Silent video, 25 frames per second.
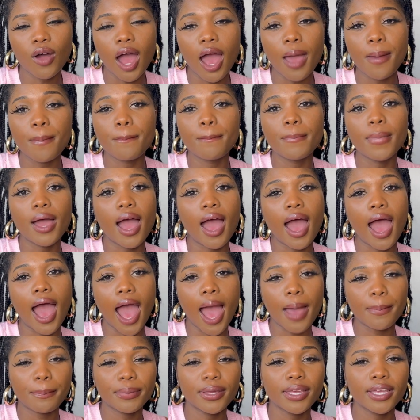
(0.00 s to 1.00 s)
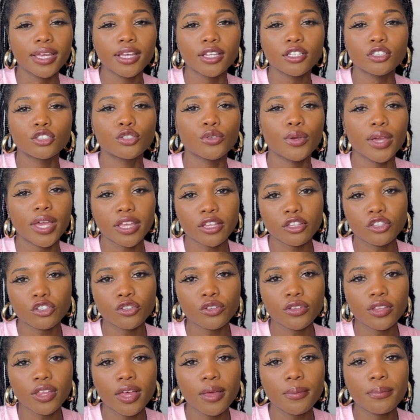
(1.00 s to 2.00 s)
I'm happy to answer
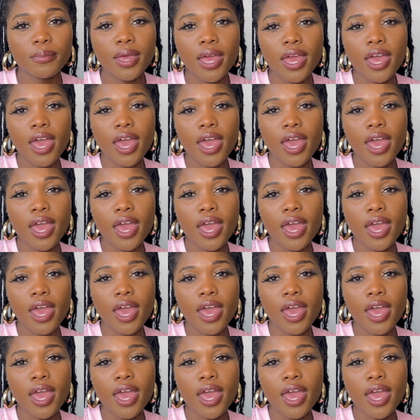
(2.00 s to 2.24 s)
them.